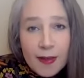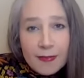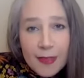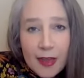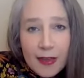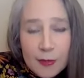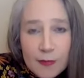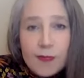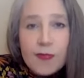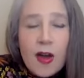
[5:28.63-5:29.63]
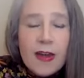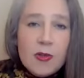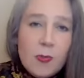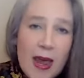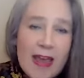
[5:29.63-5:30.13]
that you find your
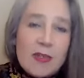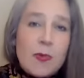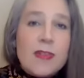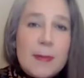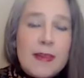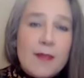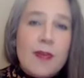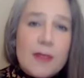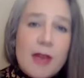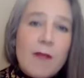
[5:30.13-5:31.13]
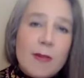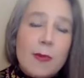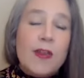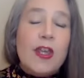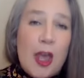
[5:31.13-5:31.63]
way towards something that feels comfortable
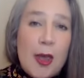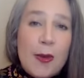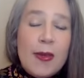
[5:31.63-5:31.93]
for you.